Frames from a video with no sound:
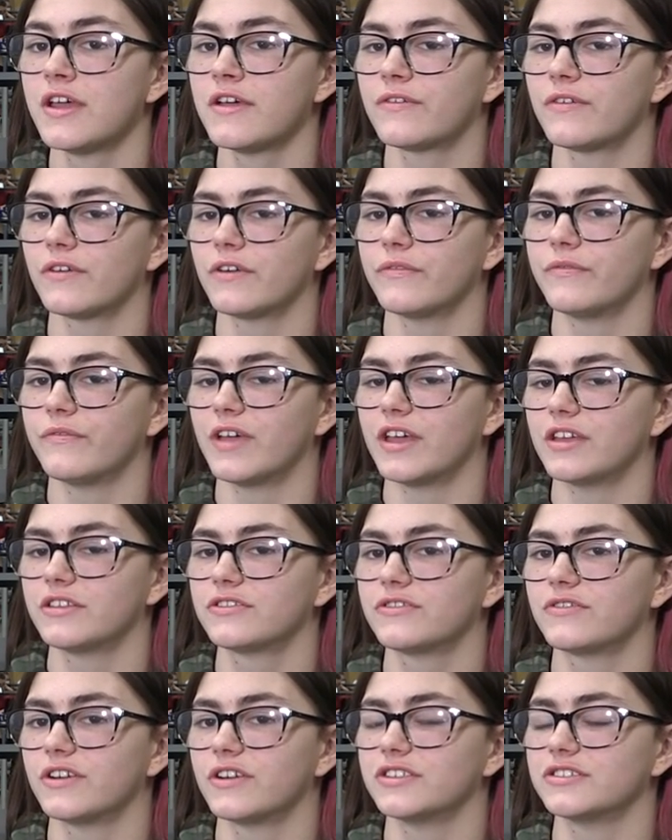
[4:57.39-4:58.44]
for
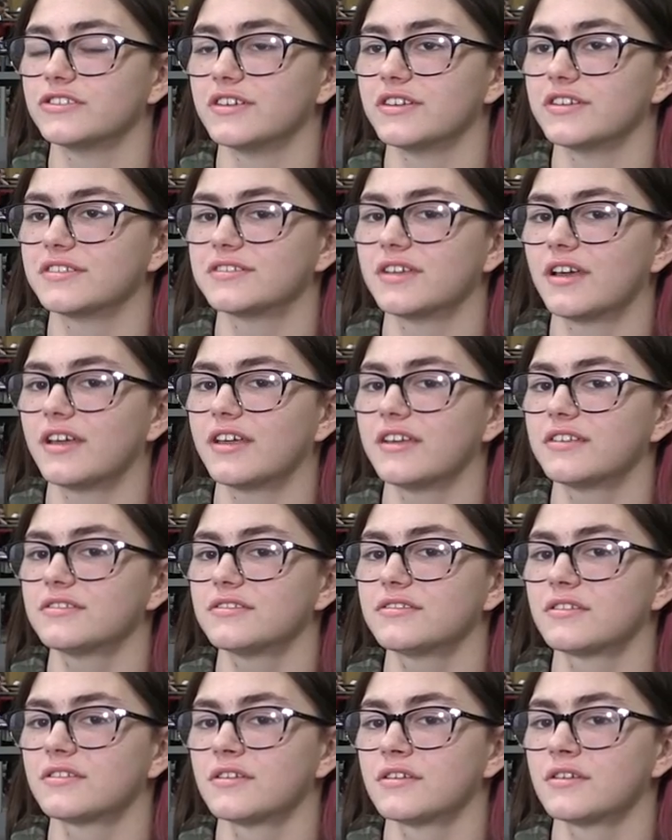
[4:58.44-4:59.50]
Advanced Forensic
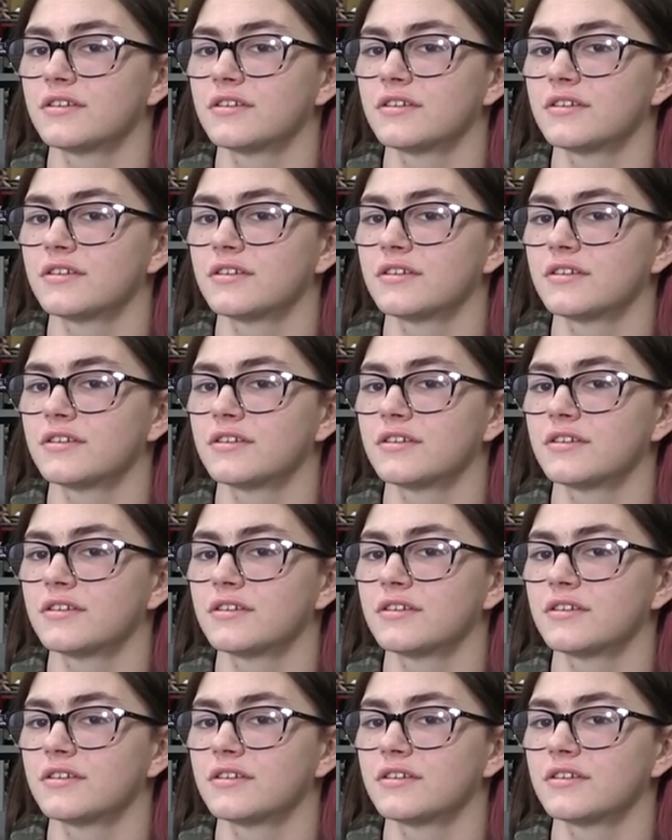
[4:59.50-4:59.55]
Science.